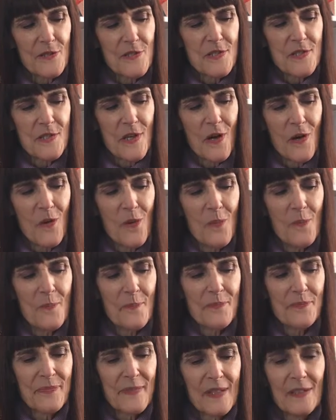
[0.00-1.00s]
So
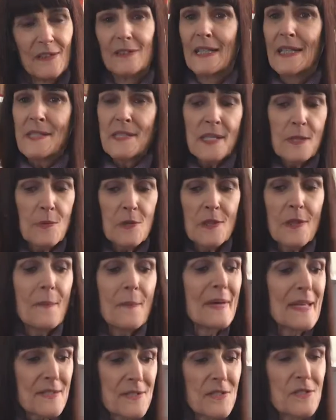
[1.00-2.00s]
let's see what the
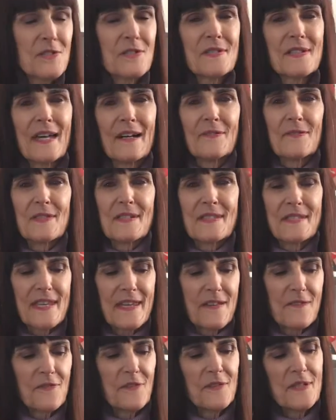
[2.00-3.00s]
messages have to
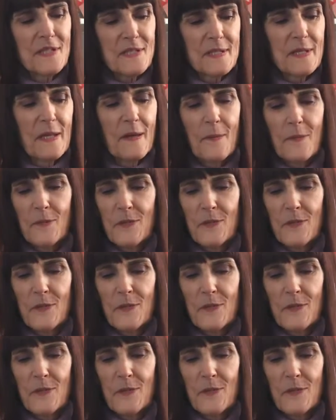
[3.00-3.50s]
say for this